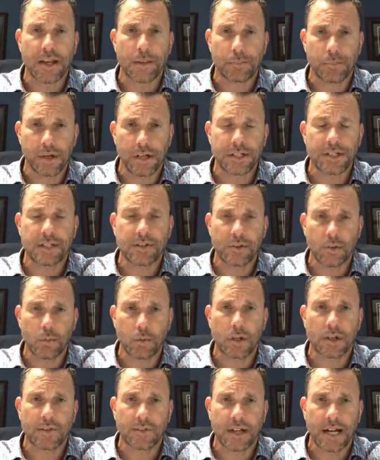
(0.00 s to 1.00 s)
that preaches the
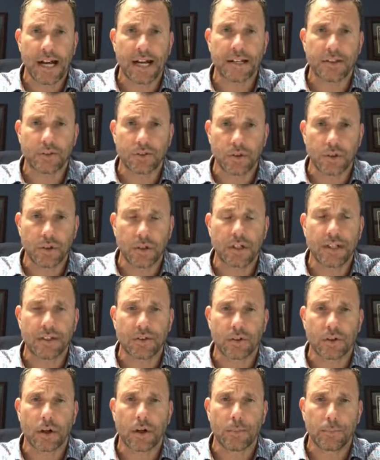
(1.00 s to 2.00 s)
Word of God is good.
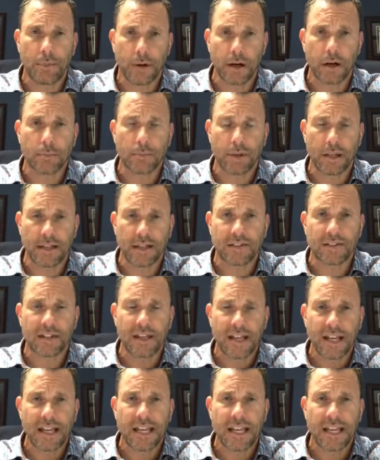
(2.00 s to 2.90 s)
It's called Park Place.